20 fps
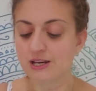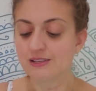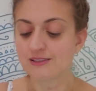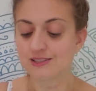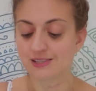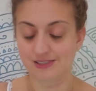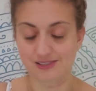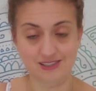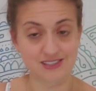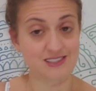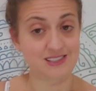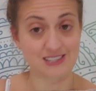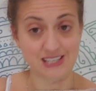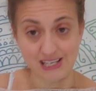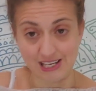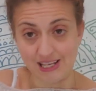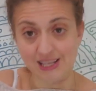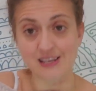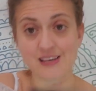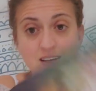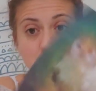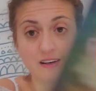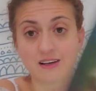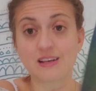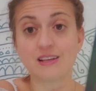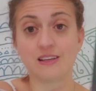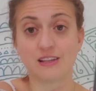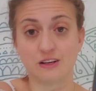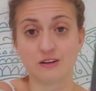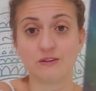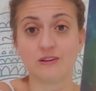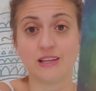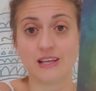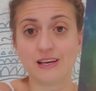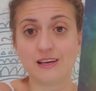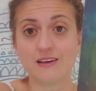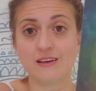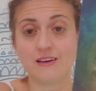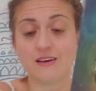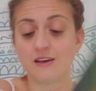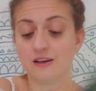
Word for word: to see clearly,